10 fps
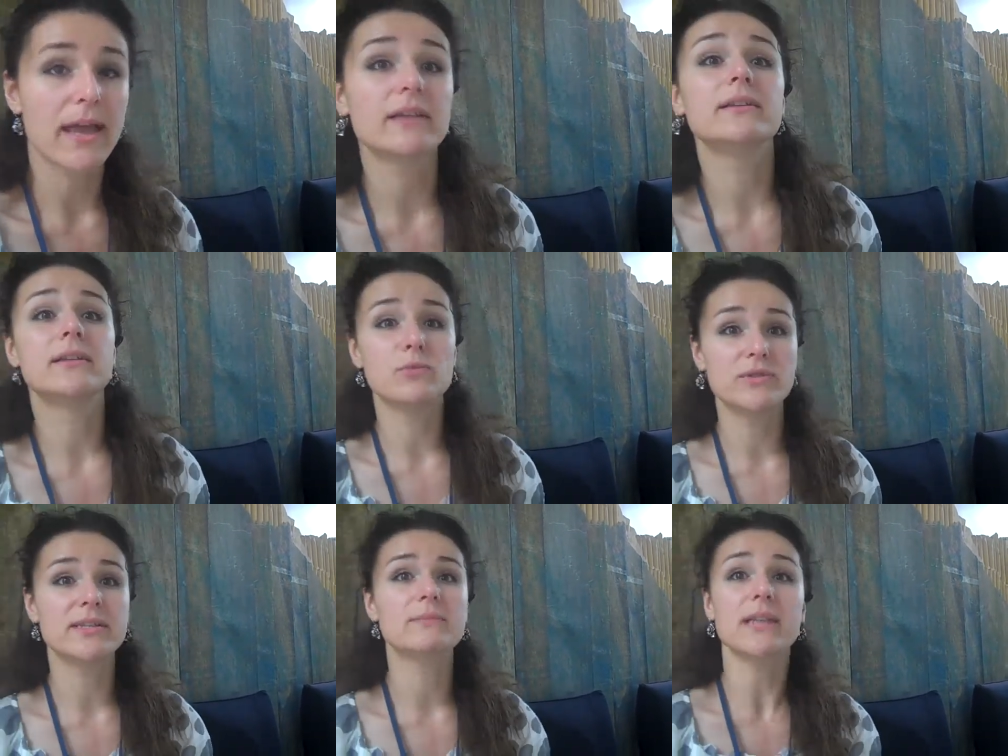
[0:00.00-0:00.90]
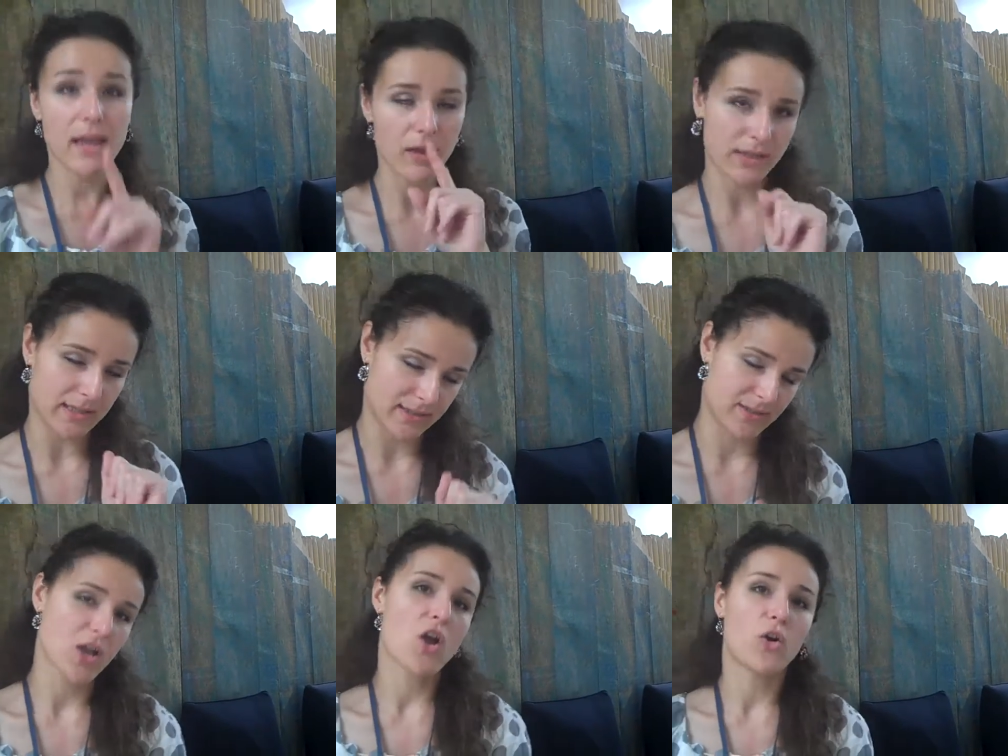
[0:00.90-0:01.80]
And in the museums, ah,
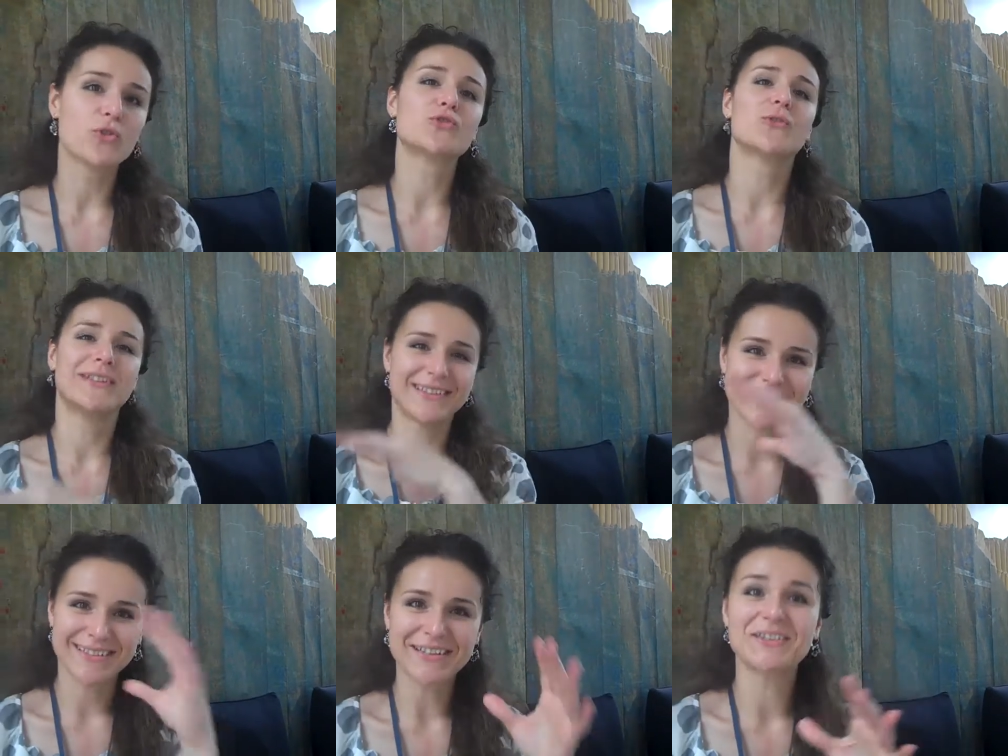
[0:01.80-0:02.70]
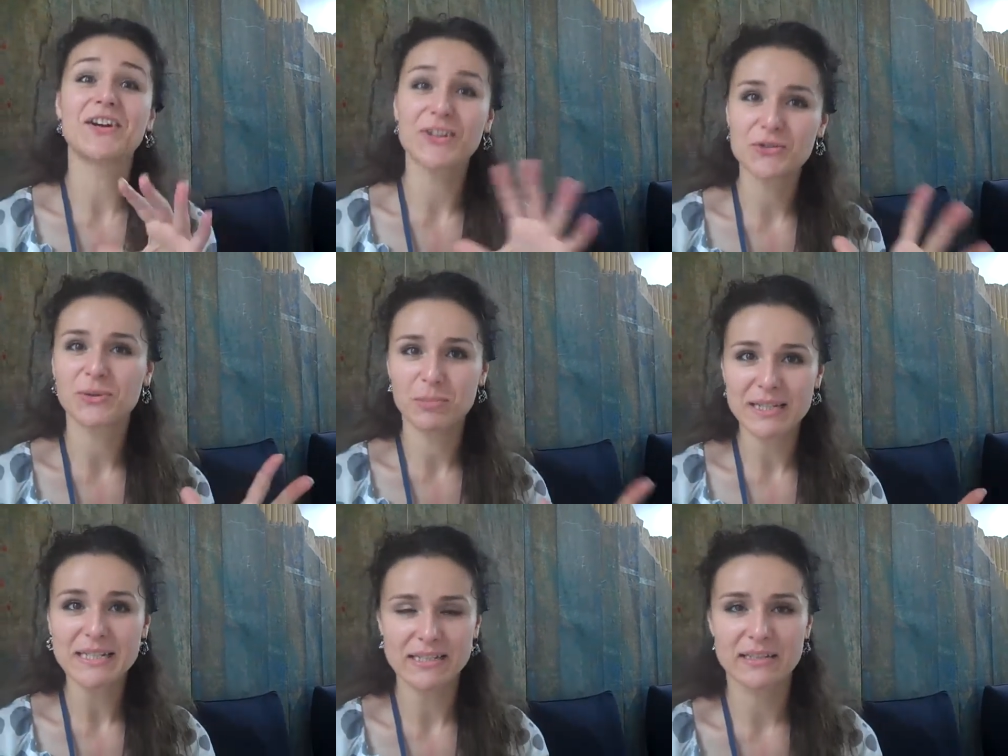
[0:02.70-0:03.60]
yes, also in the, in the cultural
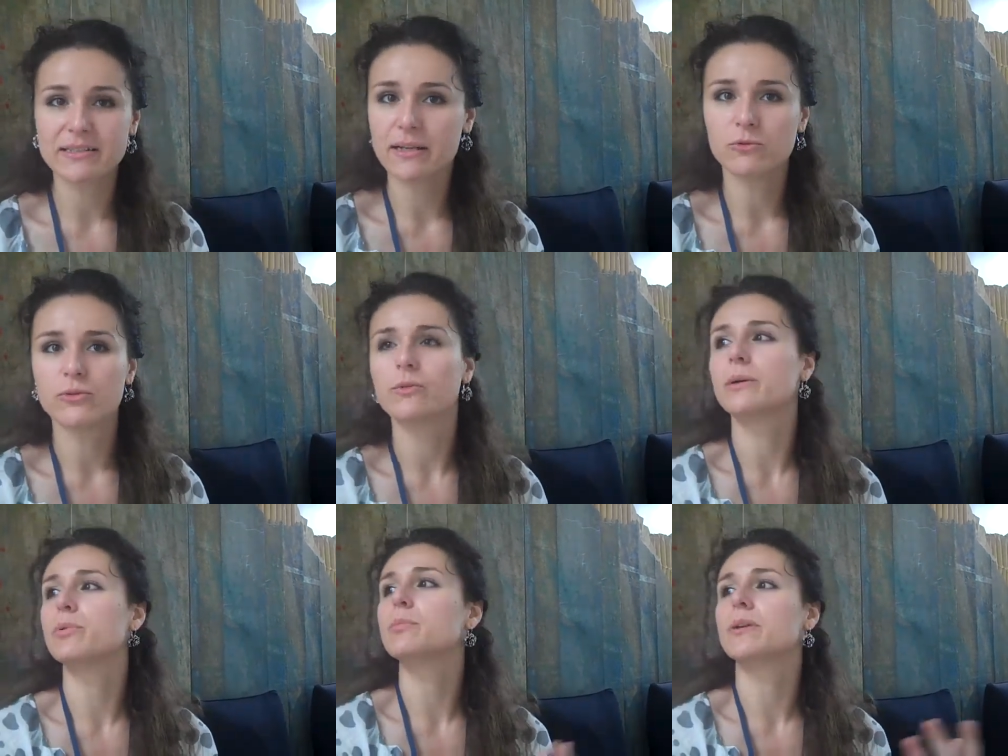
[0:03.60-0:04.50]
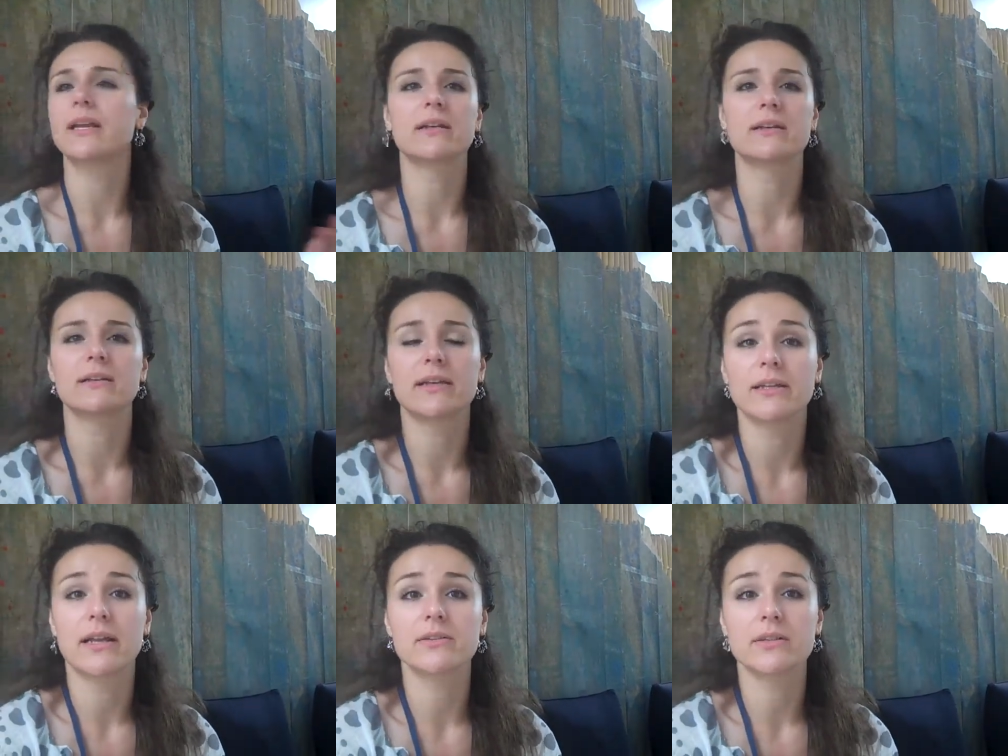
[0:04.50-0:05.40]
places in Issy-les-Moulineaux where people can,
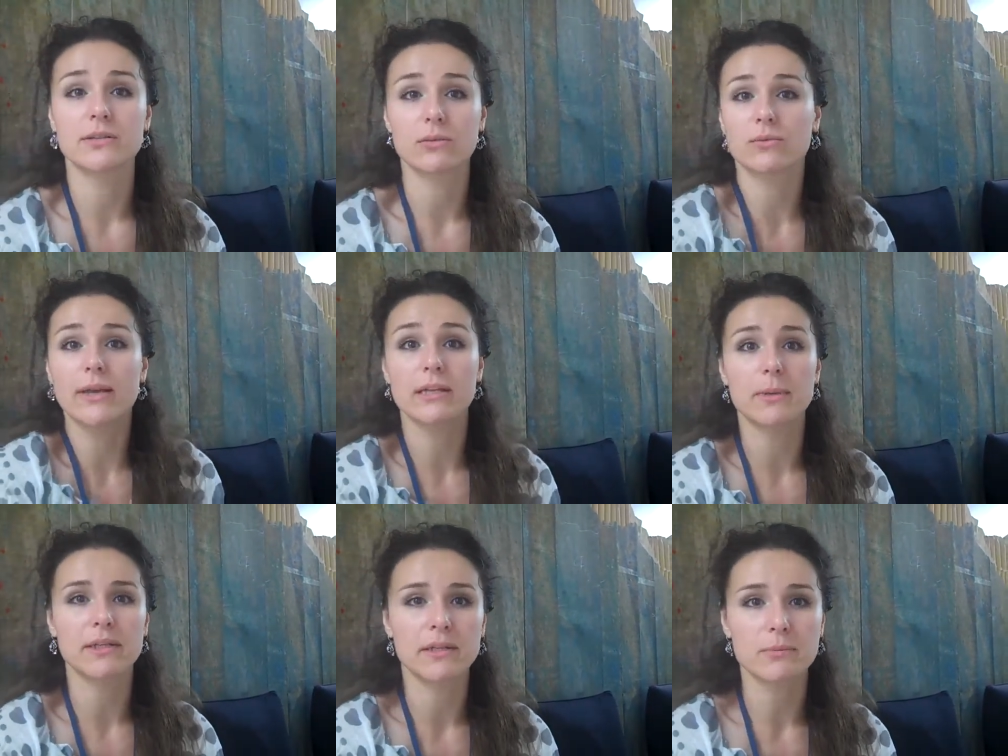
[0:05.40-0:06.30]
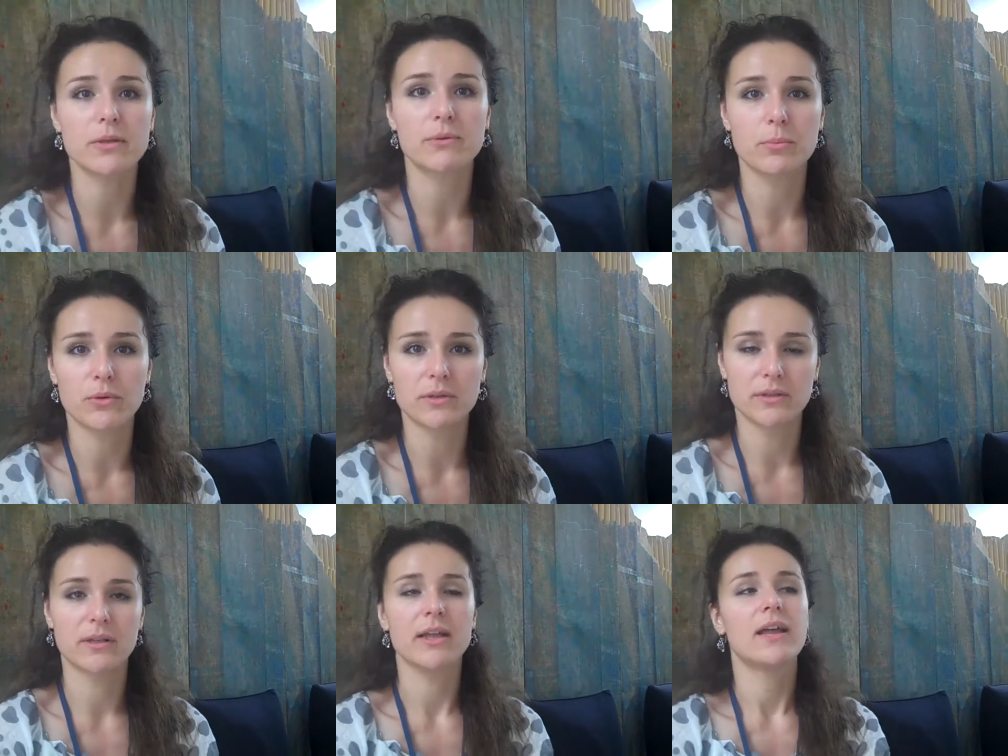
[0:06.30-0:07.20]
can enter, so anybody can be a reporter.
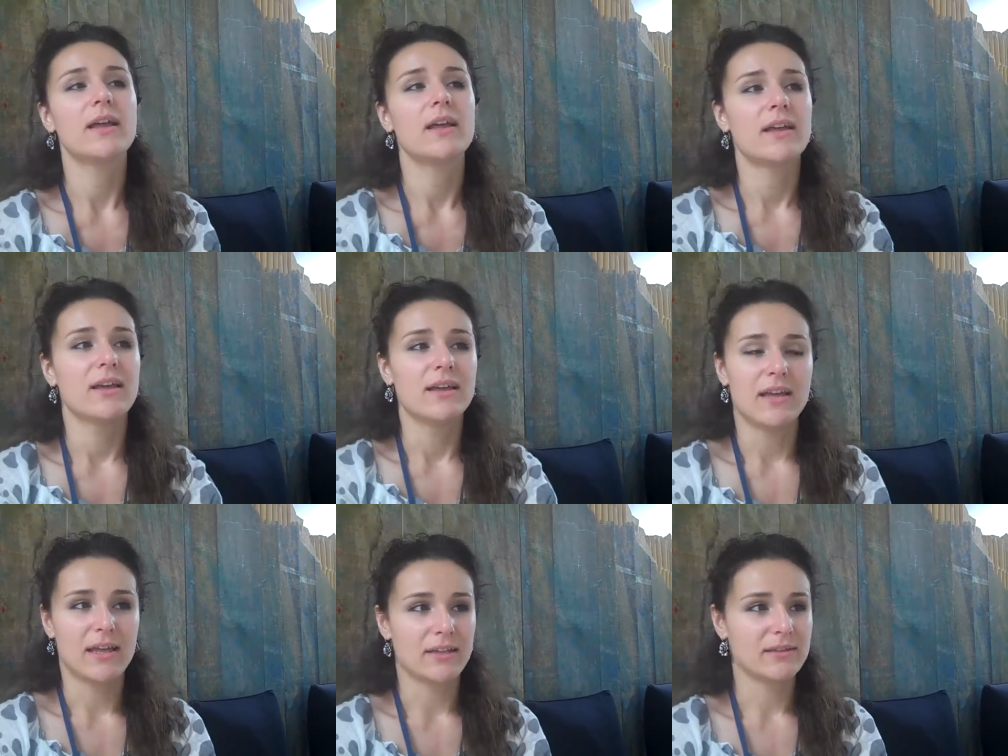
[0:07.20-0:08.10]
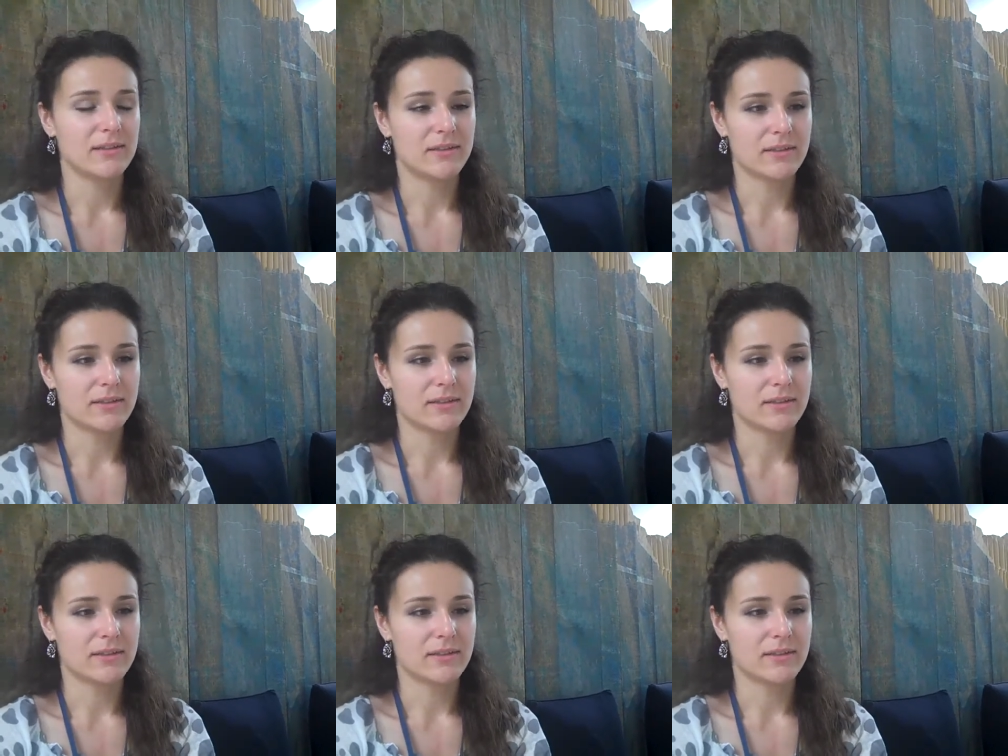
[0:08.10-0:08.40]
And...